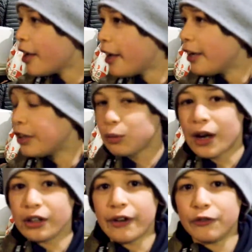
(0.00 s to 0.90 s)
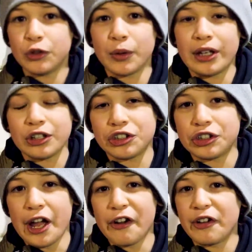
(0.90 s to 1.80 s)
And that's what I love doing,
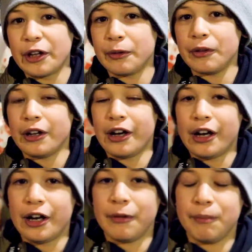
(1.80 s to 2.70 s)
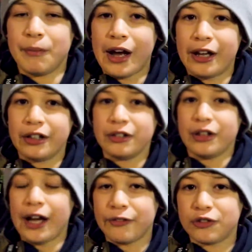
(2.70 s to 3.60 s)
sharing my
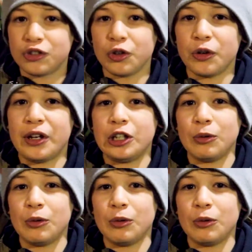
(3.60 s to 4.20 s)
life stories,